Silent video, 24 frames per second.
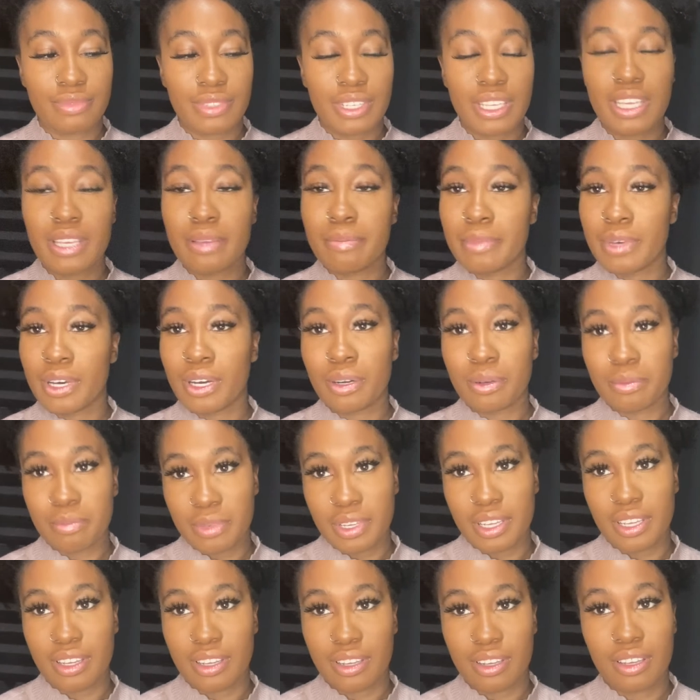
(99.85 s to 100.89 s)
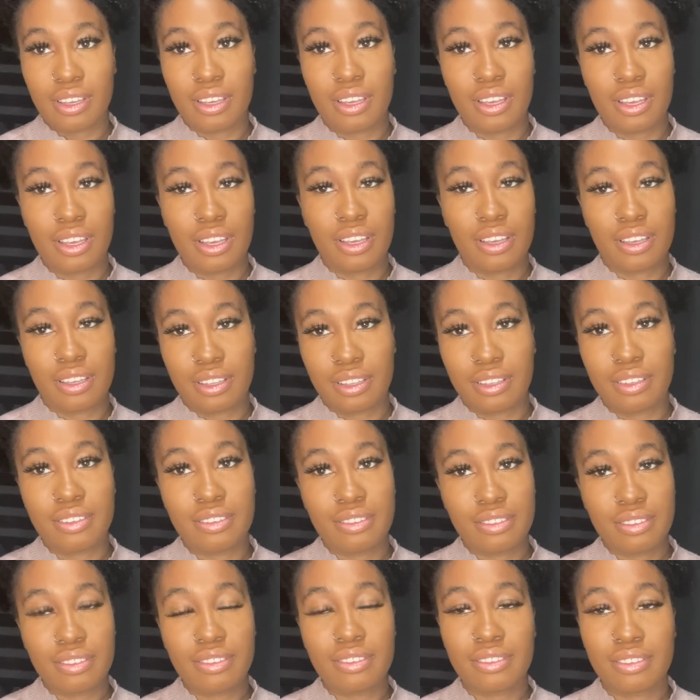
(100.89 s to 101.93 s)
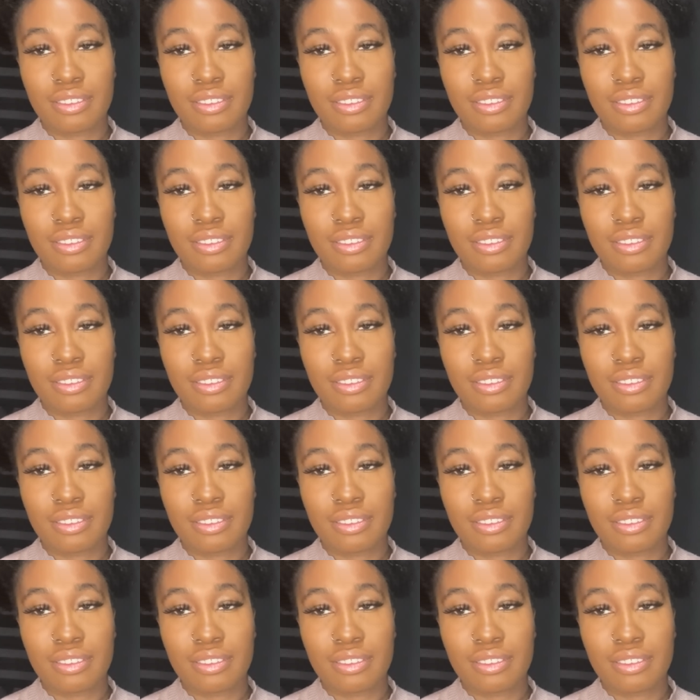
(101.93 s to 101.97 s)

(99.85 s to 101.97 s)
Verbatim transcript: email me and